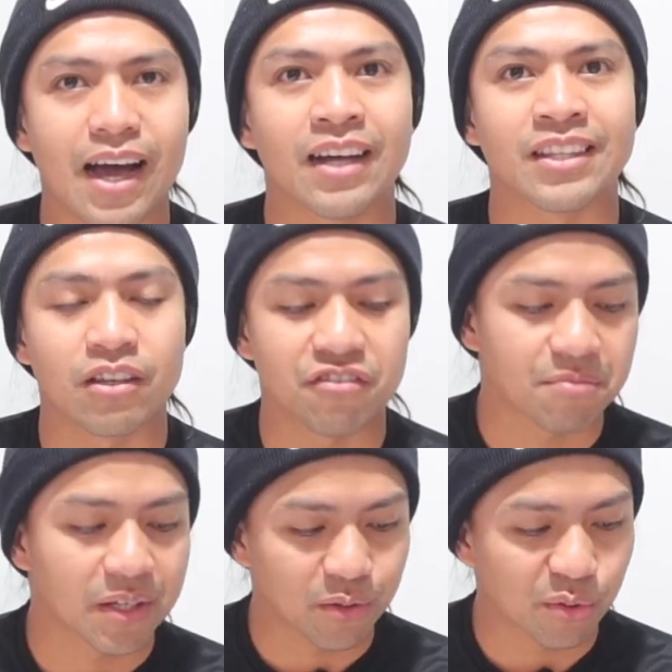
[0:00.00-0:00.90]
acting of
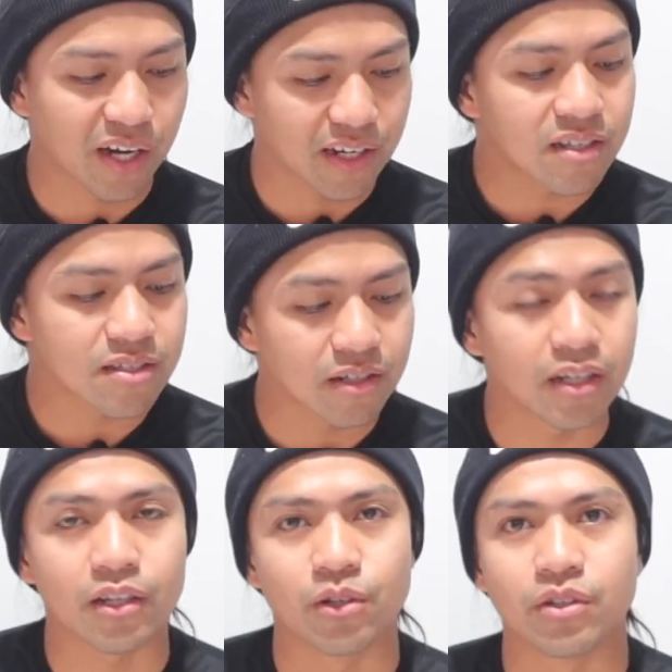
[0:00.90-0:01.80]
Tha Nge Chin is
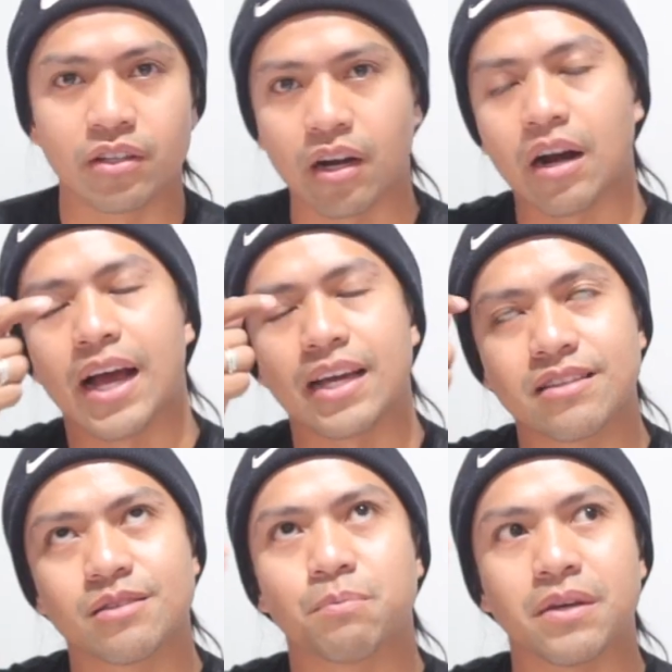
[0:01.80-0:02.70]
really good. Her
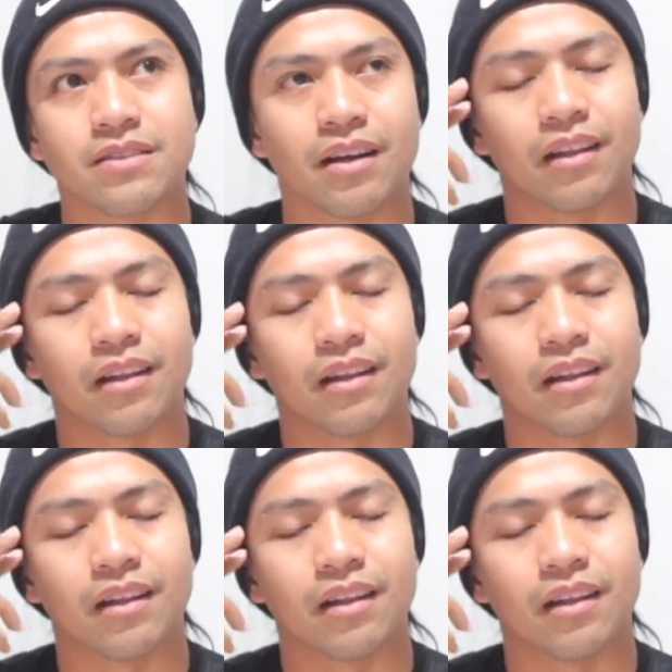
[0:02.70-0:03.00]
eyes speaks a